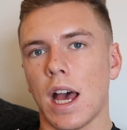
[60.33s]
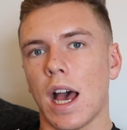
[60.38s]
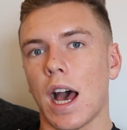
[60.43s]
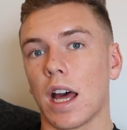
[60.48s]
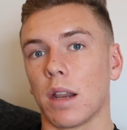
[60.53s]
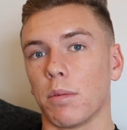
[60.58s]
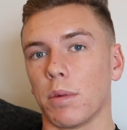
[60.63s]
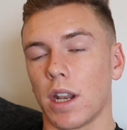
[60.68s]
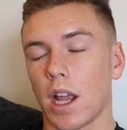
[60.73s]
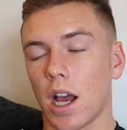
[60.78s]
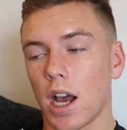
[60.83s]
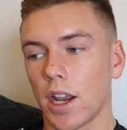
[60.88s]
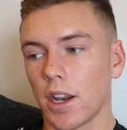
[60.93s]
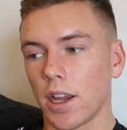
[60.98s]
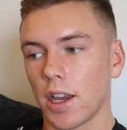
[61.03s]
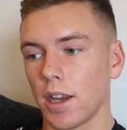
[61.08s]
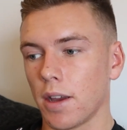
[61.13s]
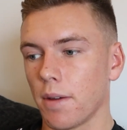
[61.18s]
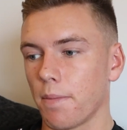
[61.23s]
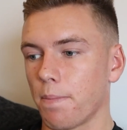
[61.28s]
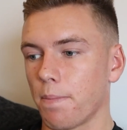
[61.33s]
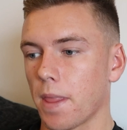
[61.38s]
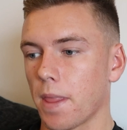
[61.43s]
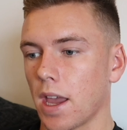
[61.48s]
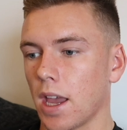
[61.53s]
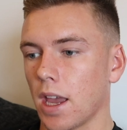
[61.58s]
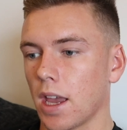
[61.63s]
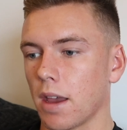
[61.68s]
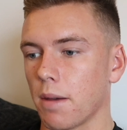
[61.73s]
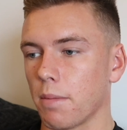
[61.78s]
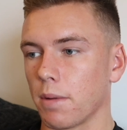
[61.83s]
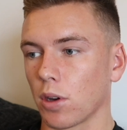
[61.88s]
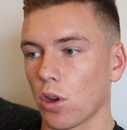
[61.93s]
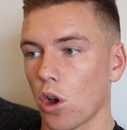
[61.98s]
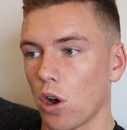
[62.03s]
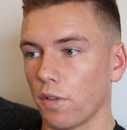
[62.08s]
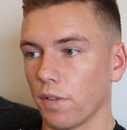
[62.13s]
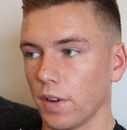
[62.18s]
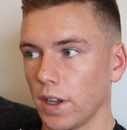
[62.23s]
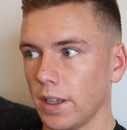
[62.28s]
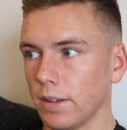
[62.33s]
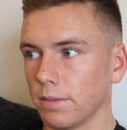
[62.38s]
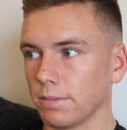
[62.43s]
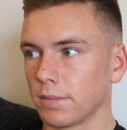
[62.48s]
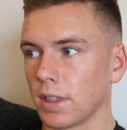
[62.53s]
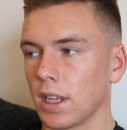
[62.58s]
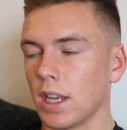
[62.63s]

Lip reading: and a banana and coffee.